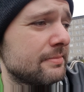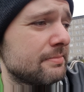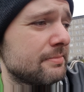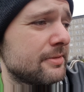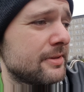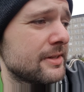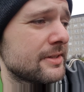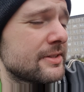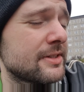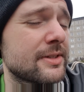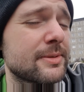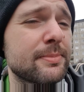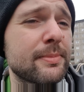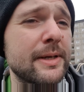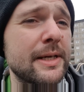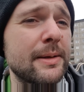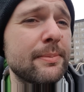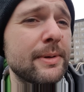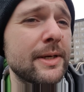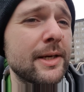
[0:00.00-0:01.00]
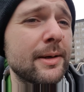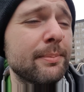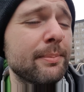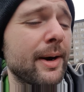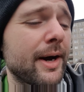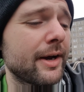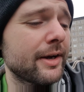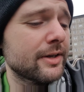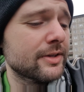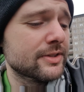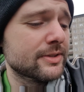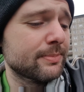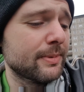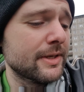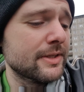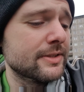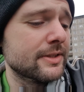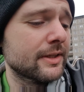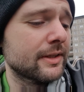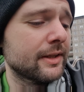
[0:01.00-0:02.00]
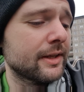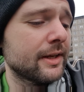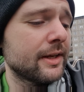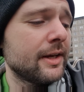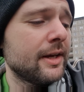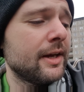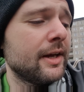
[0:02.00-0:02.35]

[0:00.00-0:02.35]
this is me being biased basically.